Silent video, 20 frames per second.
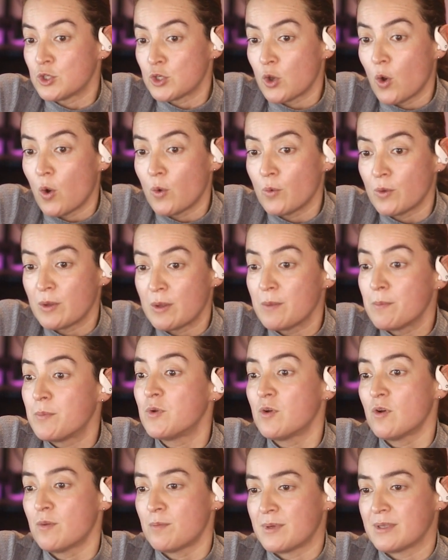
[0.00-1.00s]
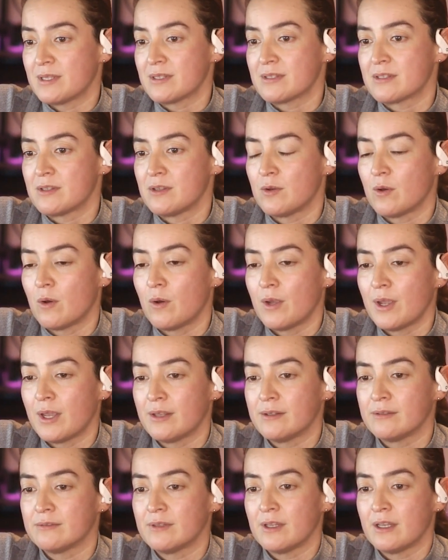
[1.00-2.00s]
show improvements,
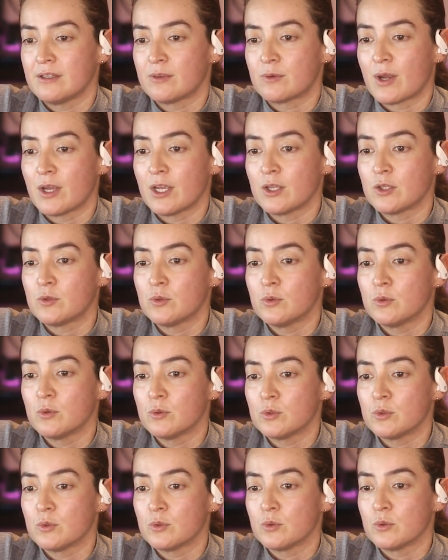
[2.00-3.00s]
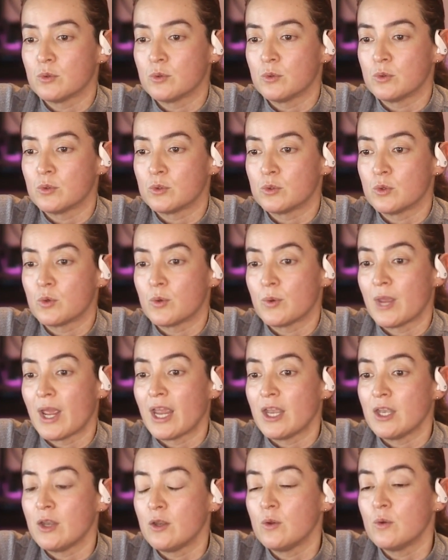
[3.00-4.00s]
and try to
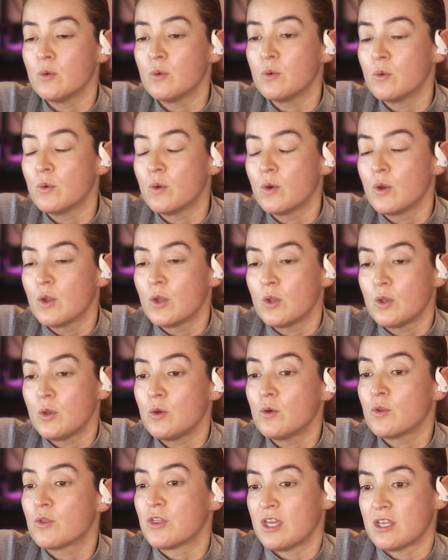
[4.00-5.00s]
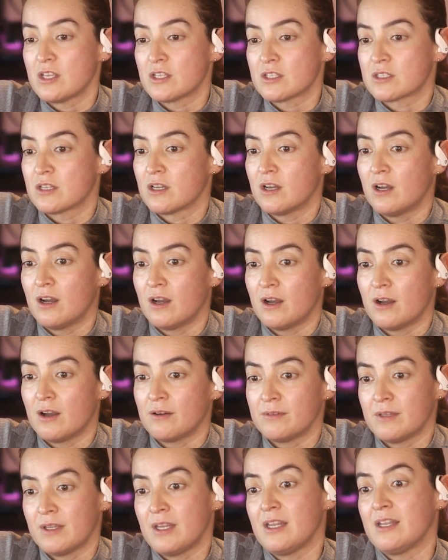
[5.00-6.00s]
create new things.
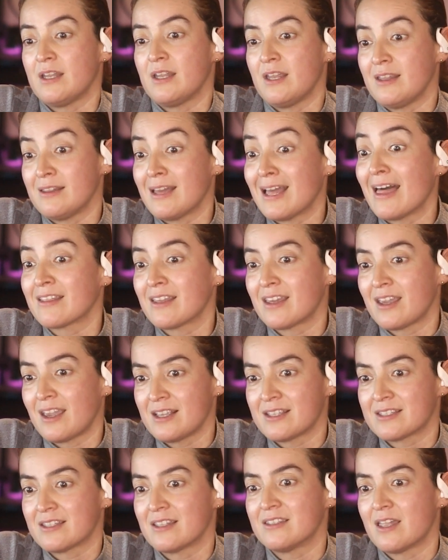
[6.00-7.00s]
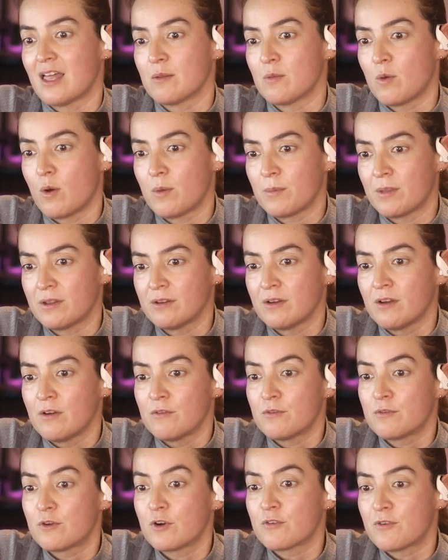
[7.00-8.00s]
In that case, at that moment,
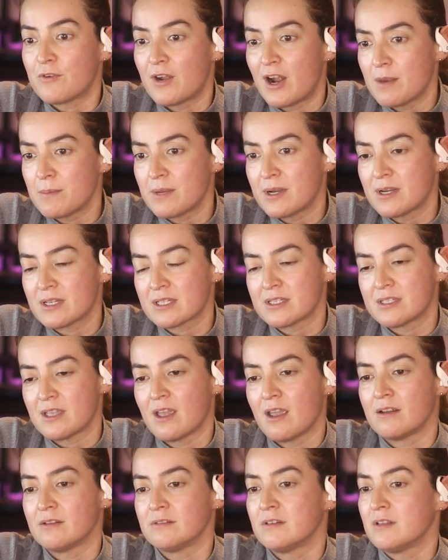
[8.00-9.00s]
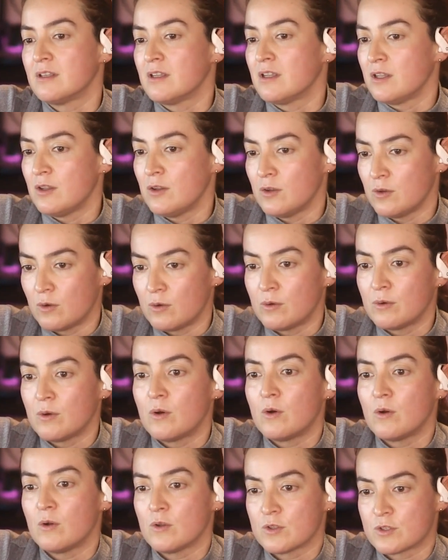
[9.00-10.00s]
for farmers, then
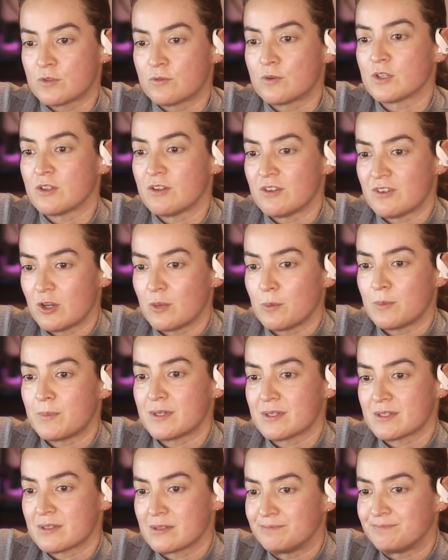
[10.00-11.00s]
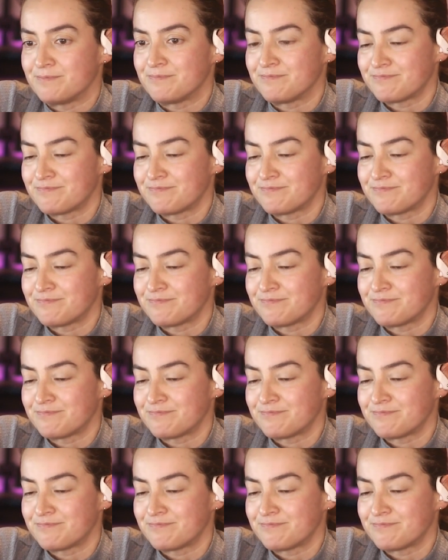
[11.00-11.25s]
also for developers.